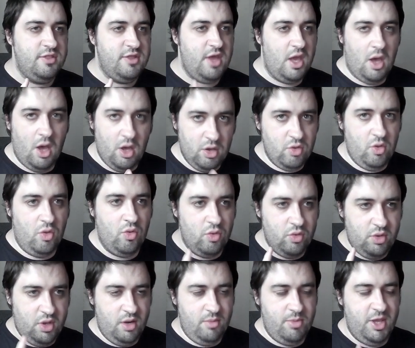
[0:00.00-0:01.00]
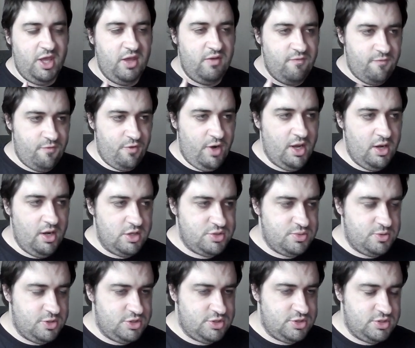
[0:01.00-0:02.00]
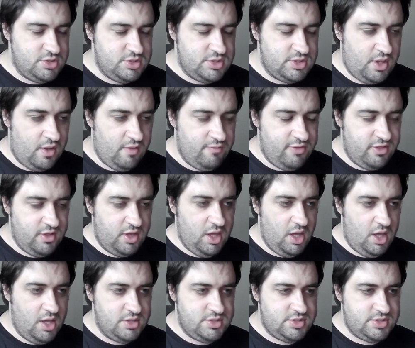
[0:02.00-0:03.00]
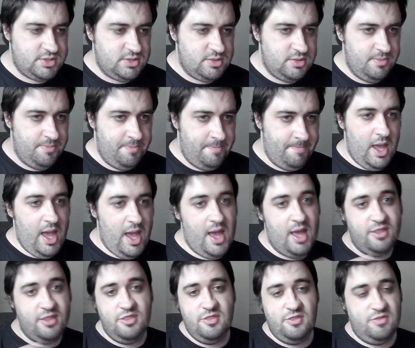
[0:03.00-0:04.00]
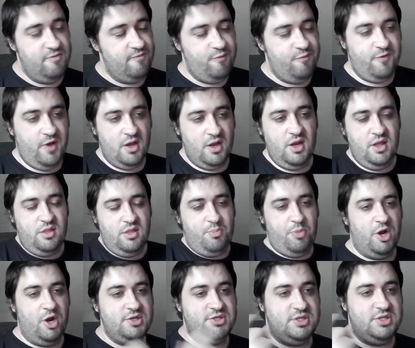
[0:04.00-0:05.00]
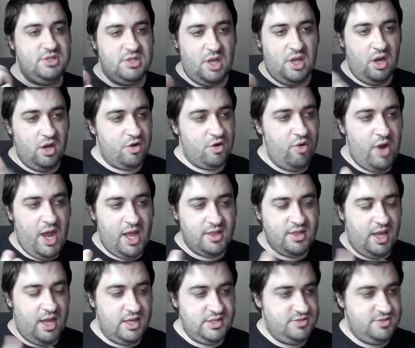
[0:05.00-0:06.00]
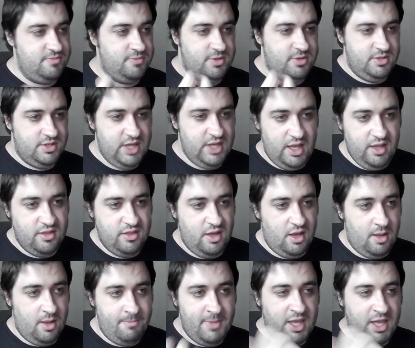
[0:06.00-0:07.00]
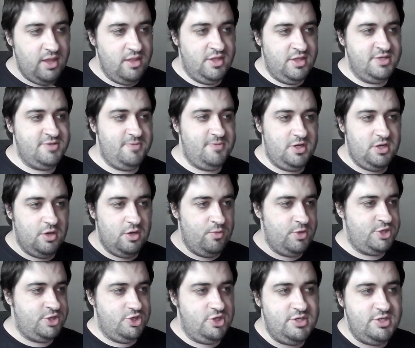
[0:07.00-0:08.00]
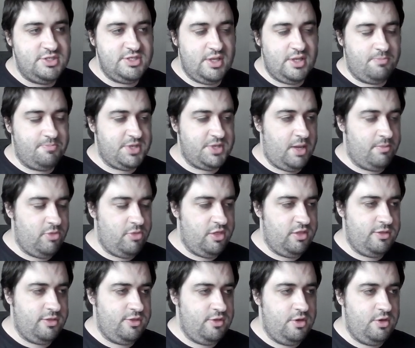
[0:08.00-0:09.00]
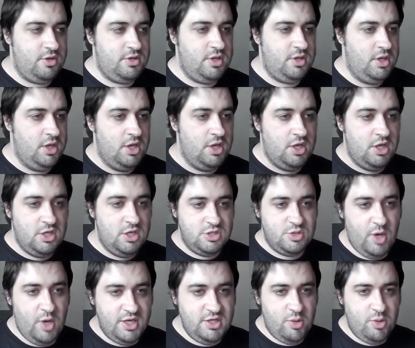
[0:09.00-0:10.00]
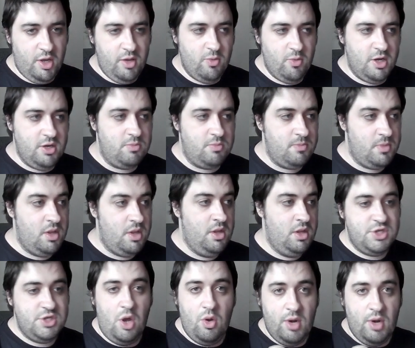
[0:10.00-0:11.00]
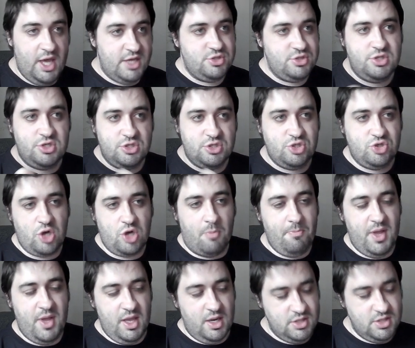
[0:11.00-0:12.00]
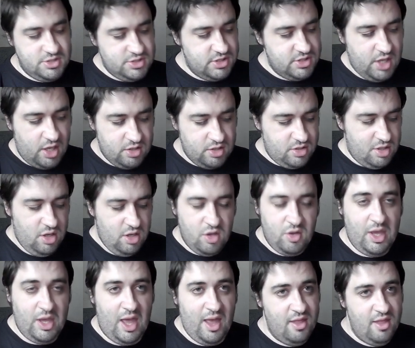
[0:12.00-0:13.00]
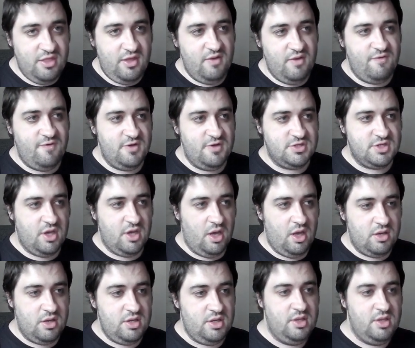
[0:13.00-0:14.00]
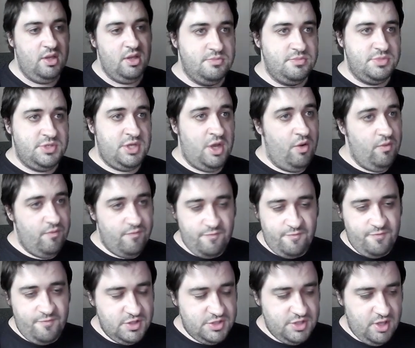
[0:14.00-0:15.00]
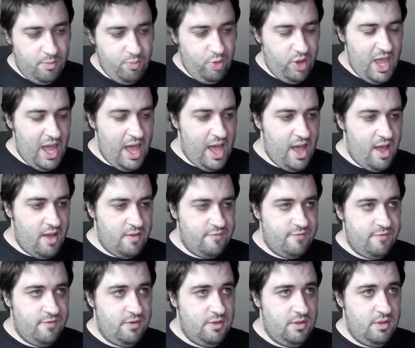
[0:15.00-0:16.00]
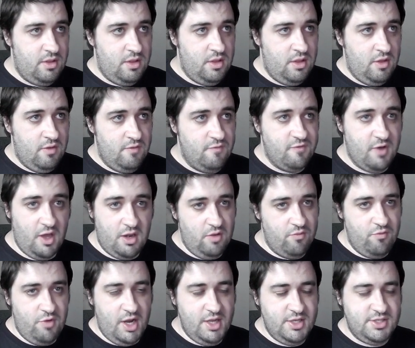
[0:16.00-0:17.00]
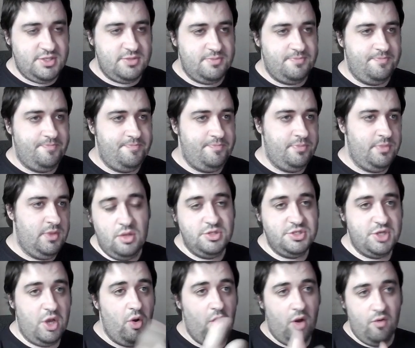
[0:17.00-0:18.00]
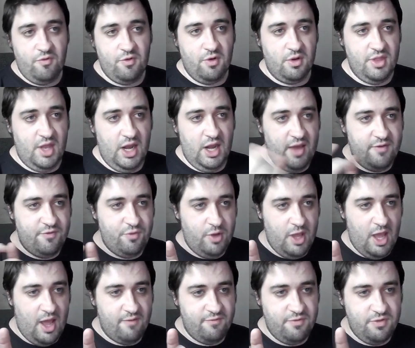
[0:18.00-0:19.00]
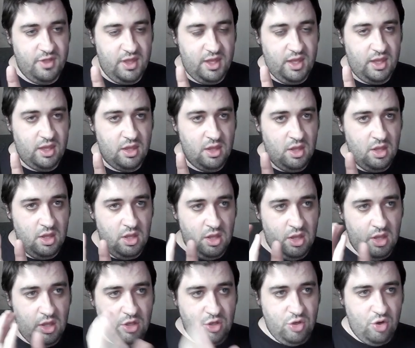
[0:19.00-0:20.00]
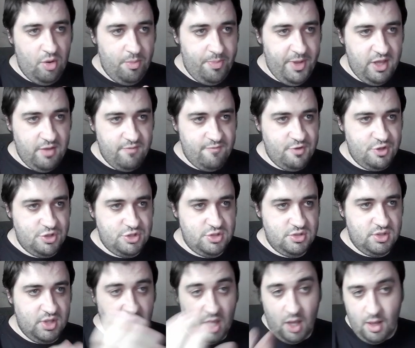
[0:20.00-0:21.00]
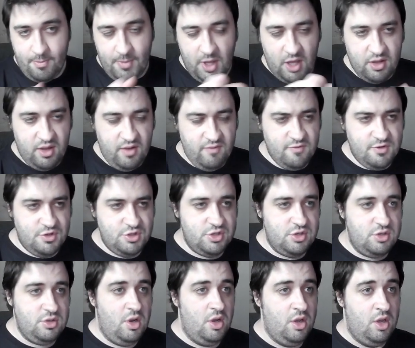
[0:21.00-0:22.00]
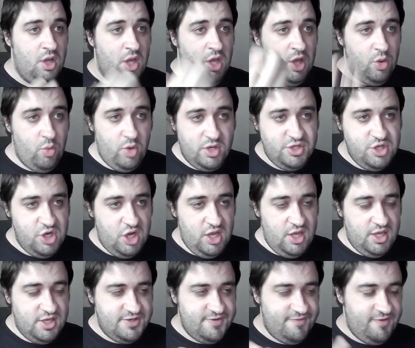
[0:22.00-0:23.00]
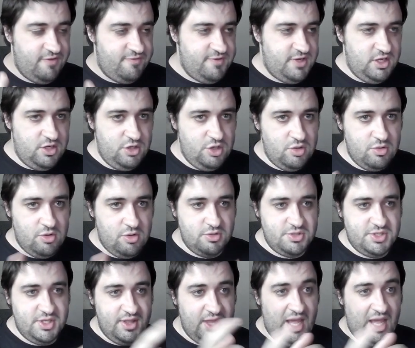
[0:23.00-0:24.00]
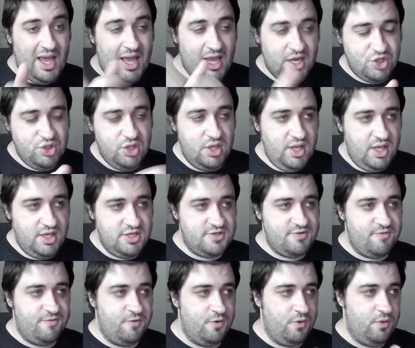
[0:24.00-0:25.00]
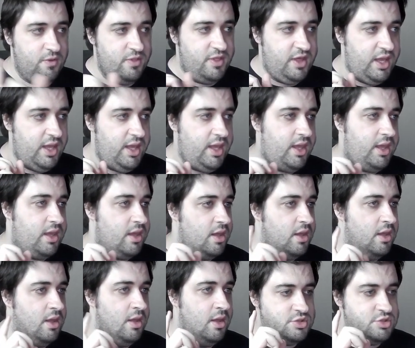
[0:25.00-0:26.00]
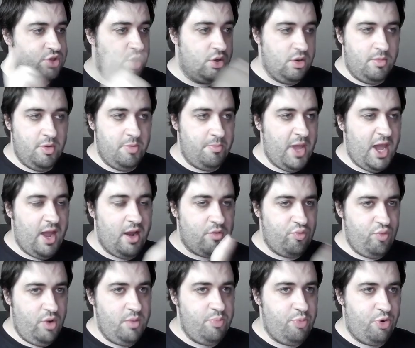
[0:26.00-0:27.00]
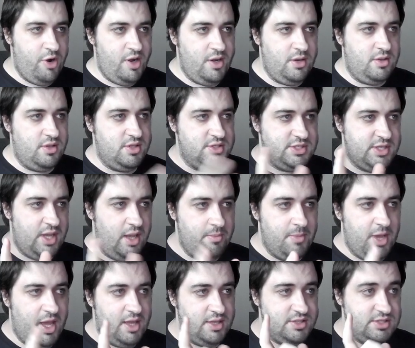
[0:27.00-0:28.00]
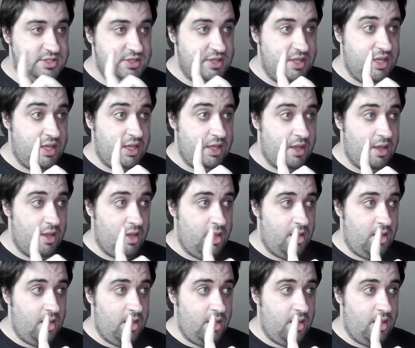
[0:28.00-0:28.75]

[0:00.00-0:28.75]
They are all going to be for English versions of the cards. And finally, the prices are correct as of the day that I'm making this video, which is September the 3rd, 2021. So let's just jump in and start to look at the first card. So first up we have Violent Rays. So over on the left we have the European version, the Card Market version, which is €15, and that actually is for the tournament pack reprint, the same as the